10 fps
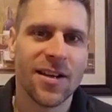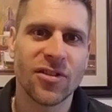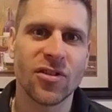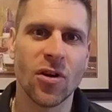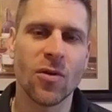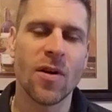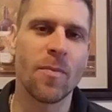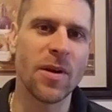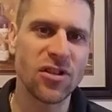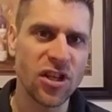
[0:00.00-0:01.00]
So,
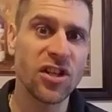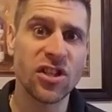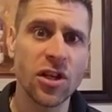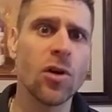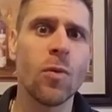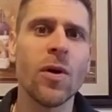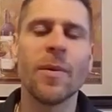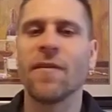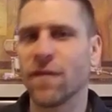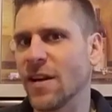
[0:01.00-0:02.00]
but she still will
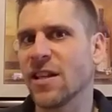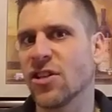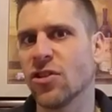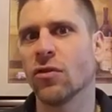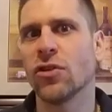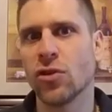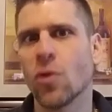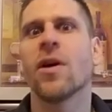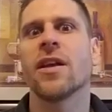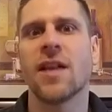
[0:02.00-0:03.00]
be friendly. She'll
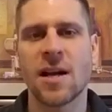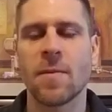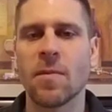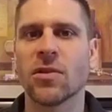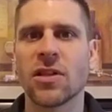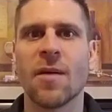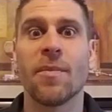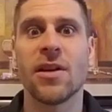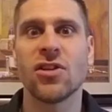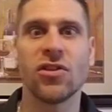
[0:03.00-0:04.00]
enjoy a lot of people's
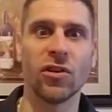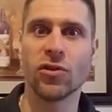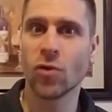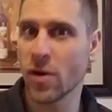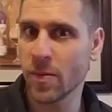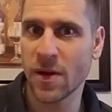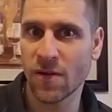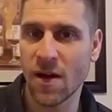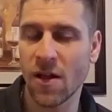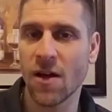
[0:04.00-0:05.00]
company. She'll enjoy being
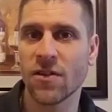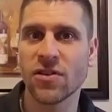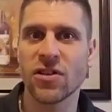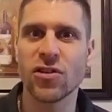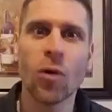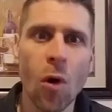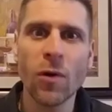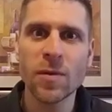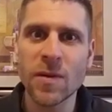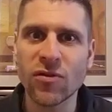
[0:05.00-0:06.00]
around others. She'll
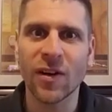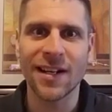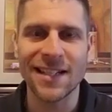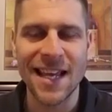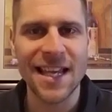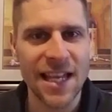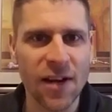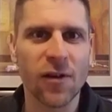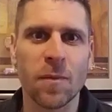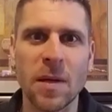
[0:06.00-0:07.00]
always be trying to take
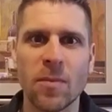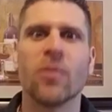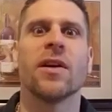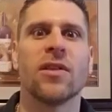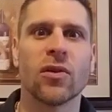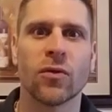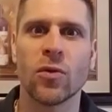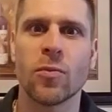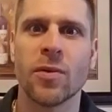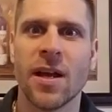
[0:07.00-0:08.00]
care of people in the
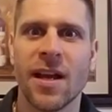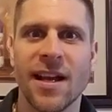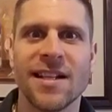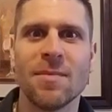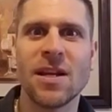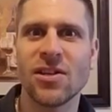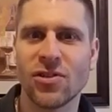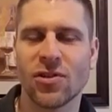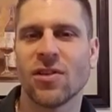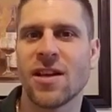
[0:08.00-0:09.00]
group and making
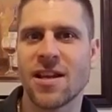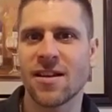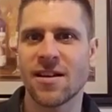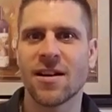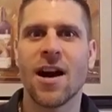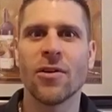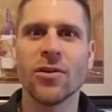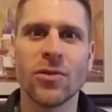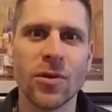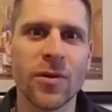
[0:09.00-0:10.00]
sure, like, how are
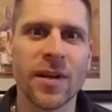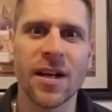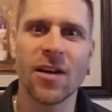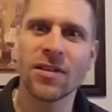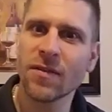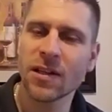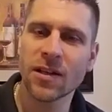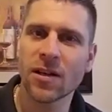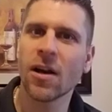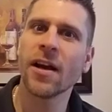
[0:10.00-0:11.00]
you doing? How's everything
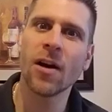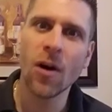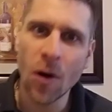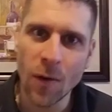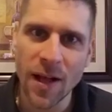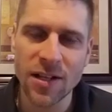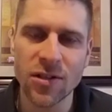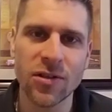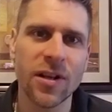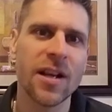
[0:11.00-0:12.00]
okay? Oh, that's
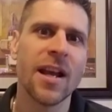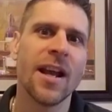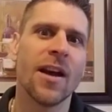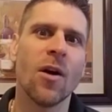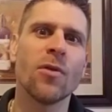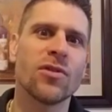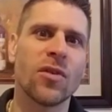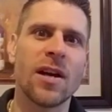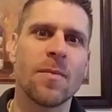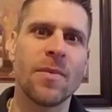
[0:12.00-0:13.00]
good. Always
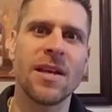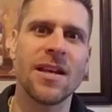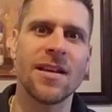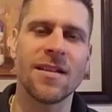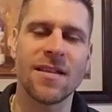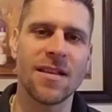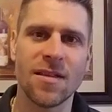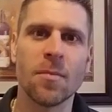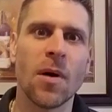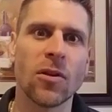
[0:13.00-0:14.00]
trying to be the,
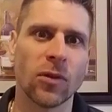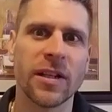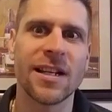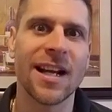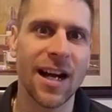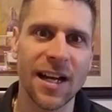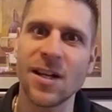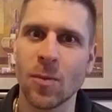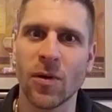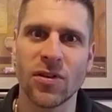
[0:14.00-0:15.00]
the motherly,
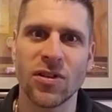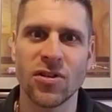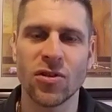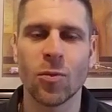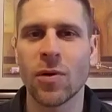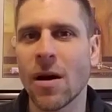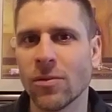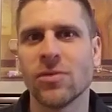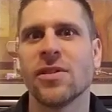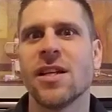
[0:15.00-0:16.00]
kind person. She'll
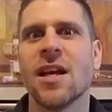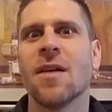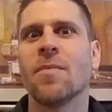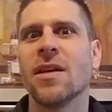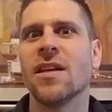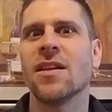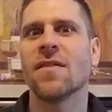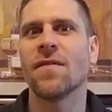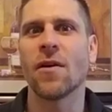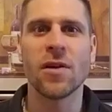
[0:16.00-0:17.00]
probably be
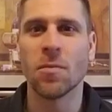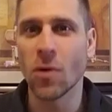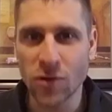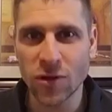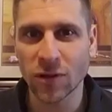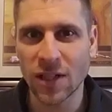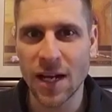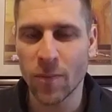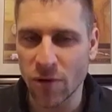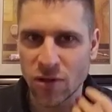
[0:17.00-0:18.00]
very emotional
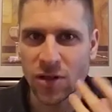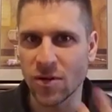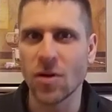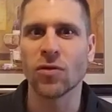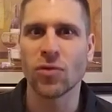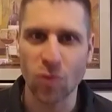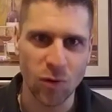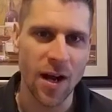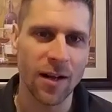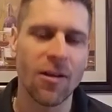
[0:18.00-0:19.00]
type, or she, you know, she'll
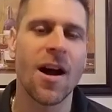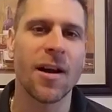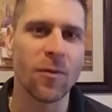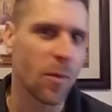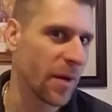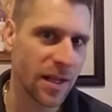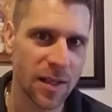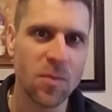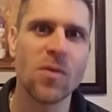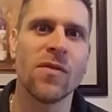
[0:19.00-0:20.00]
cry a lot in
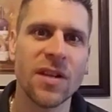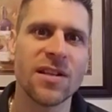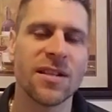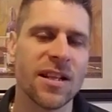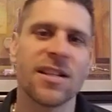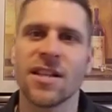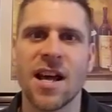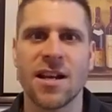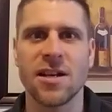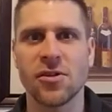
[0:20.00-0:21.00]
romantic movies and things of
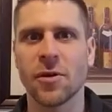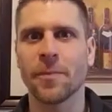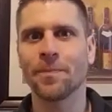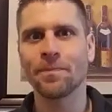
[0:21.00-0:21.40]
that nature.